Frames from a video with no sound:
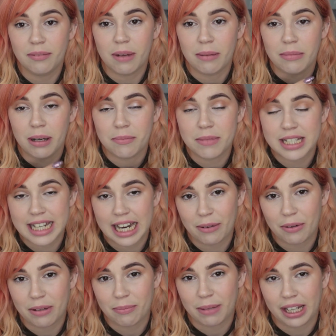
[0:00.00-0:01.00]
My mum stayed
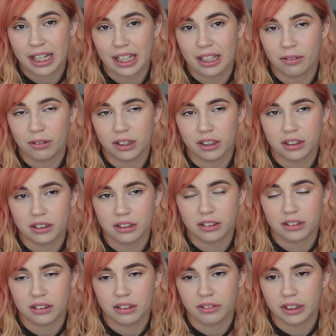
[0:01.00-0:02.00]
with me, which
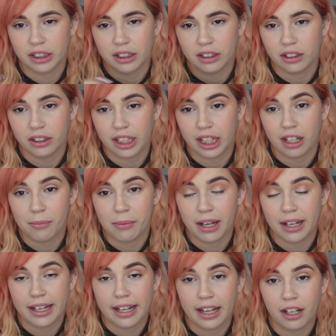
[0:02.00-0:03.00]
I really don't care
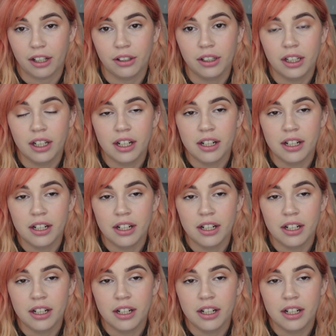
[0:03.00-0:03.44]
about now.